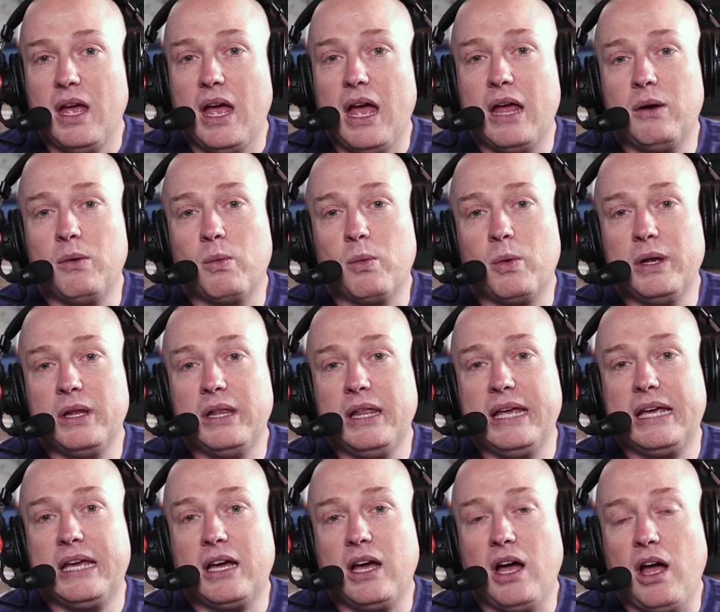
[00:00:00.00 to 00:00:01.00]
and really
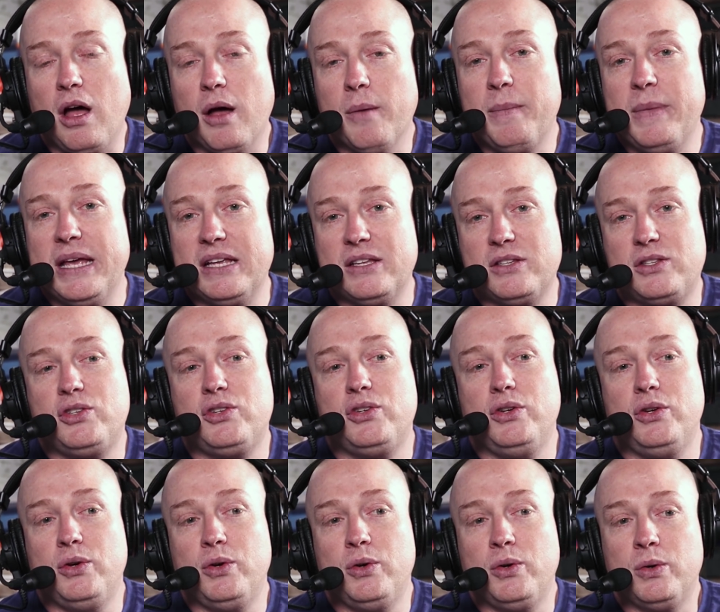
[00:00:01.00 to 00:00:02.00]
coming
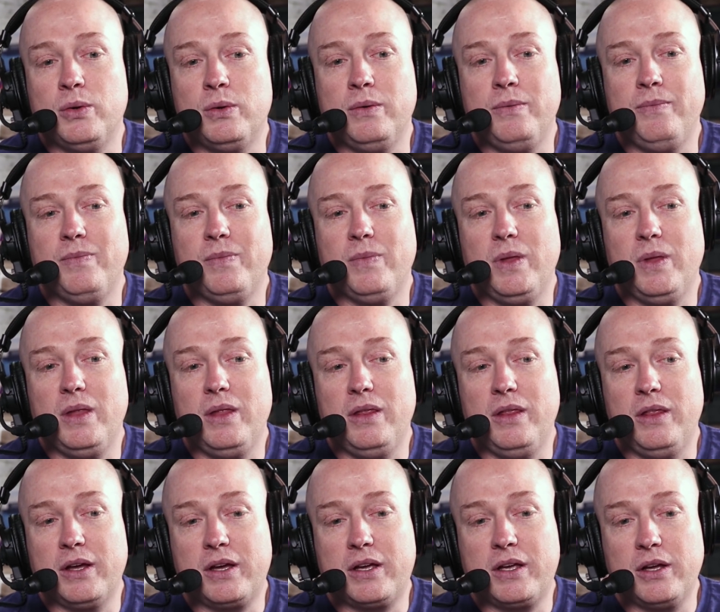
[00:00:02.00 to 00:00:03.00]
to
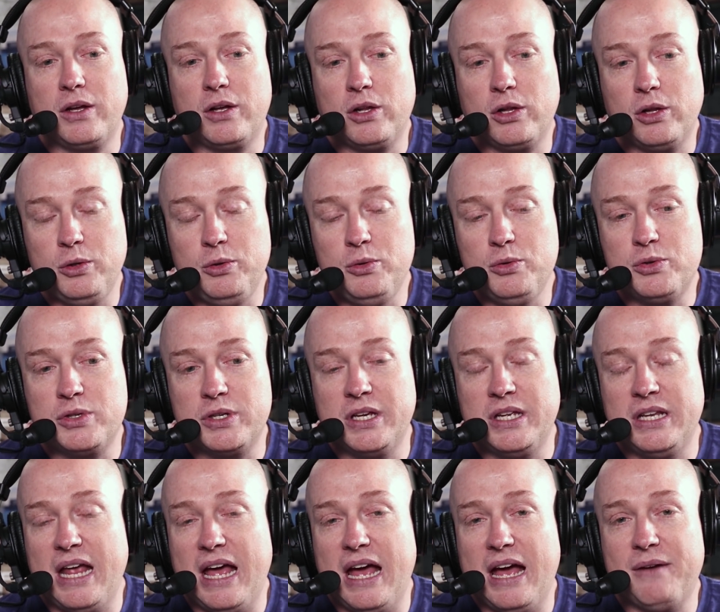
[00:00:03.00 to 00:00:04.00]
the
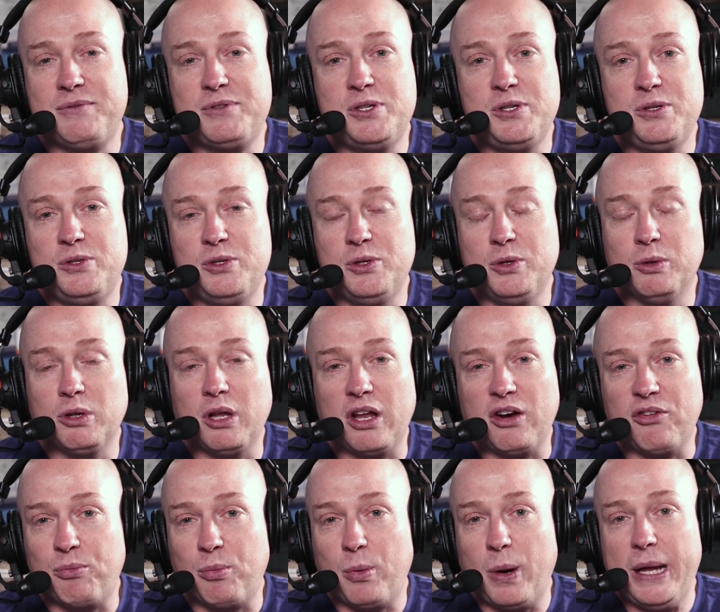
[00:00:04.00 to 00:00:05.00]
conclusion after you do a lot
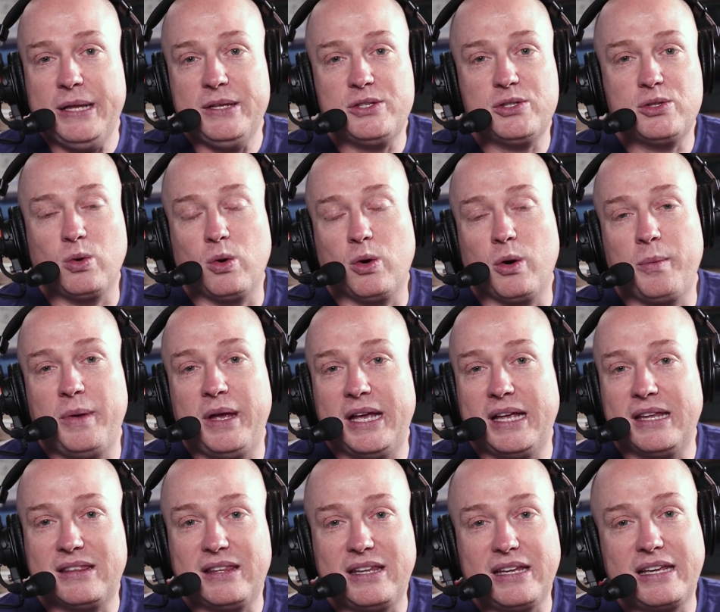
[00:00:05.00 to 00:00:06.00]
of brainstorming
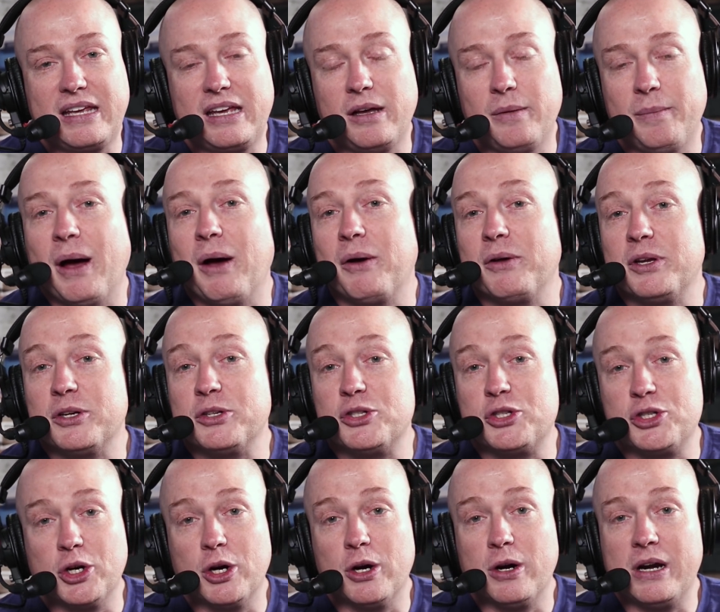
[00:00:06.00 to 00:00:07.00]
and thinking about your
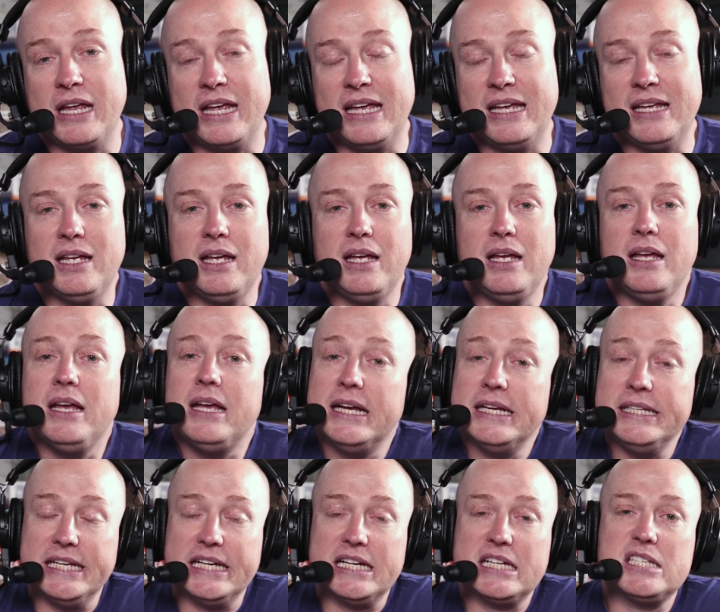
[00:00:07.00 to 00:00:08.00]
journey in
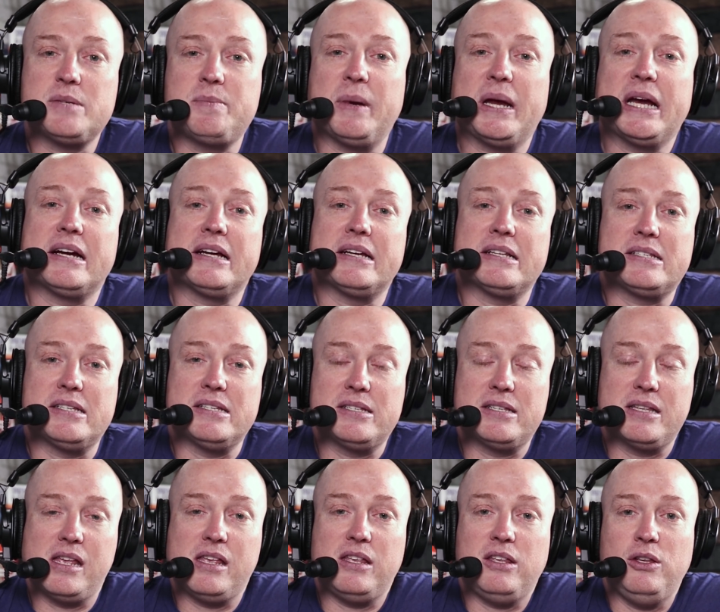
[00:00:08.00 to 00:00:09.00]
the experiences
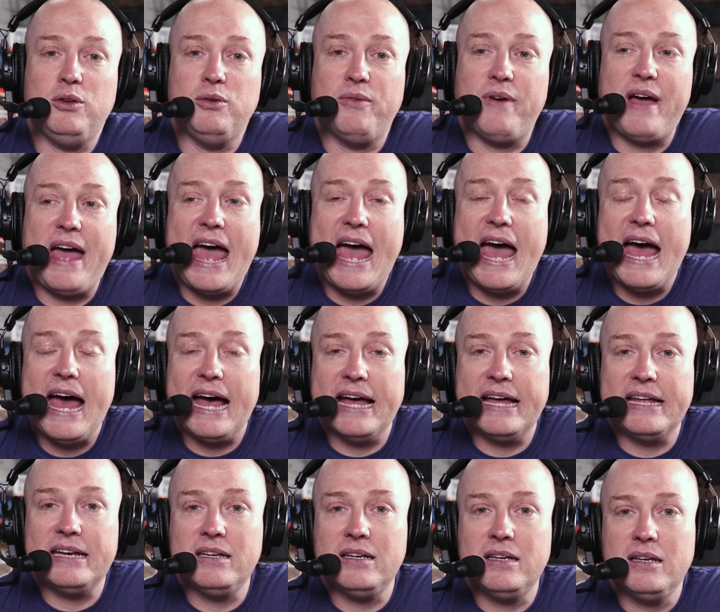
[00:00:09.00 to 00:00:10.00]
that you've
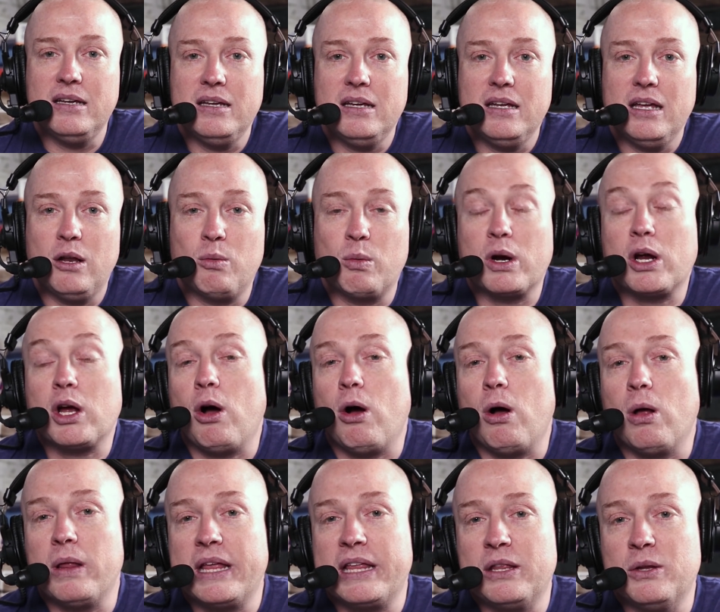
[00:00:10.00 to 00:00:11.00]
had and
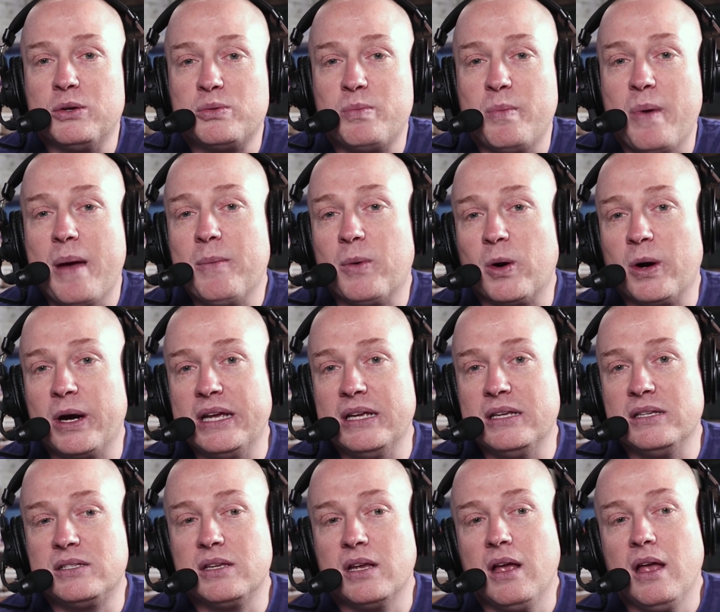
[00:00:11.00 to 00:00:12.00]
recalling those
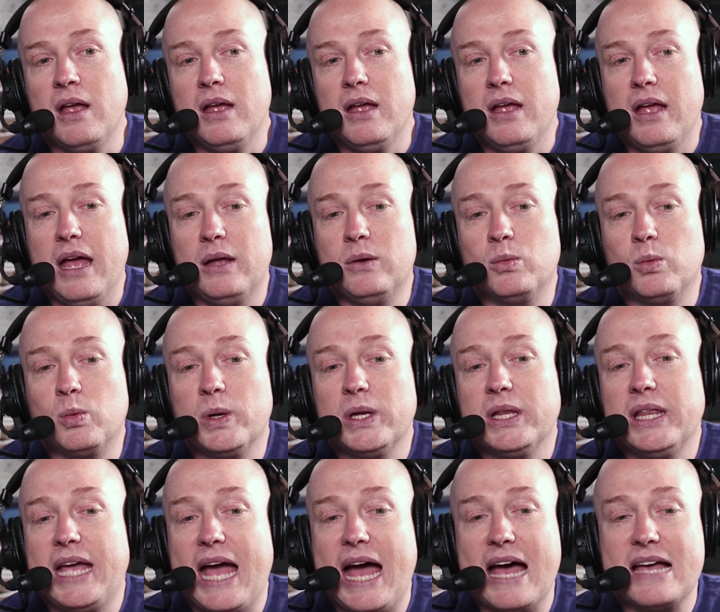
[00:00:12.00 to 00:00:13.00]
memories and
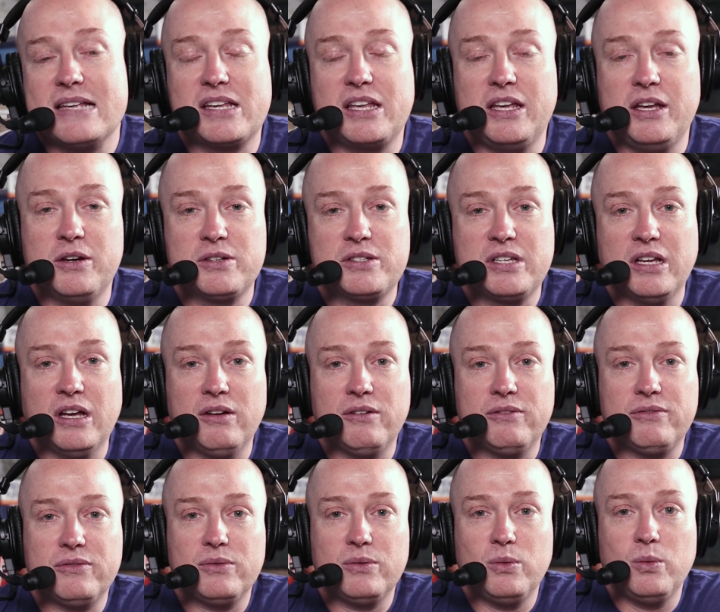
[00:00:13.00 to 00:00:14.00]
really asking
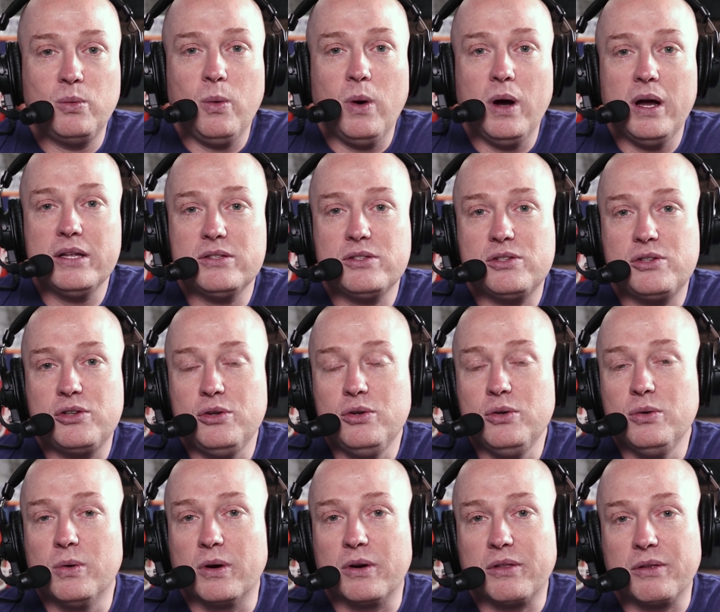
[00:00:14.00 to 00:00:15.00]
yourself what two
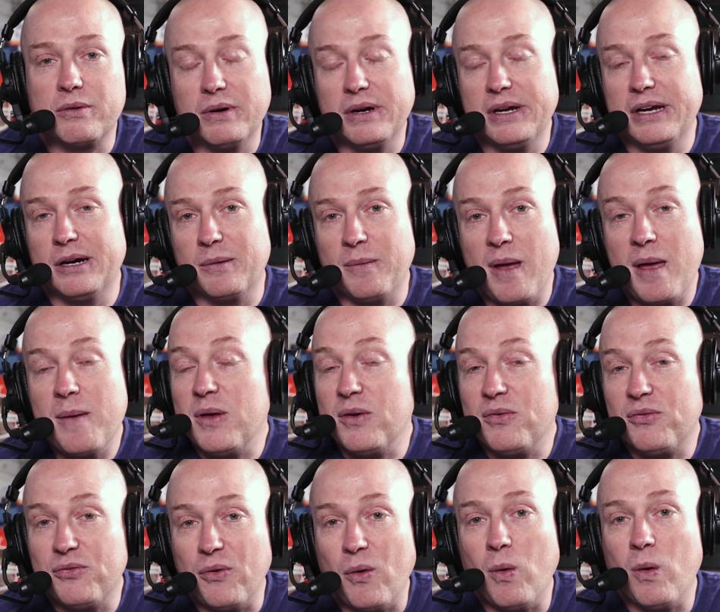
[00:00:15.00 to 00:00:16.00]
or three or maybe
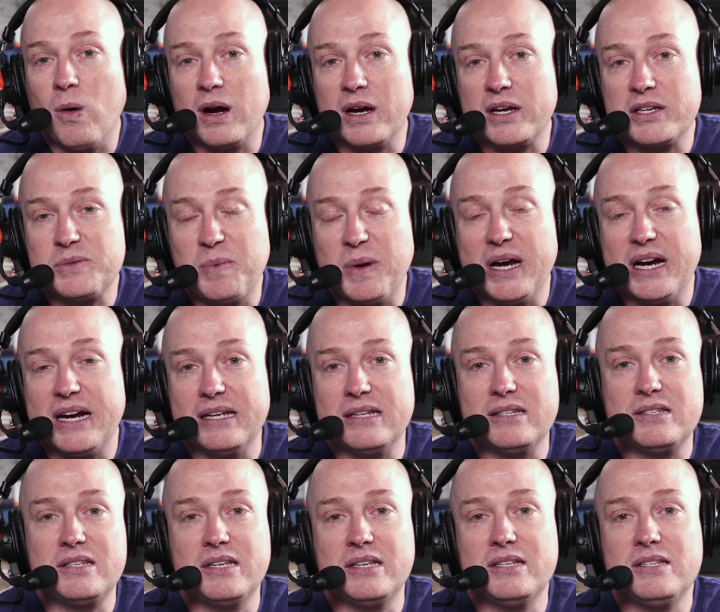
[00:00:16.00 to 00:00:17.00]
four
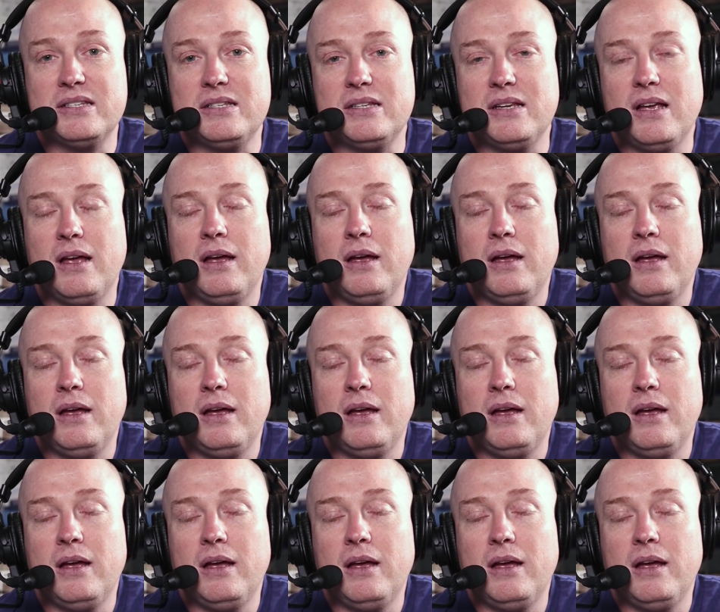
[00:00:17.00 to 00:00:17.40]
experiences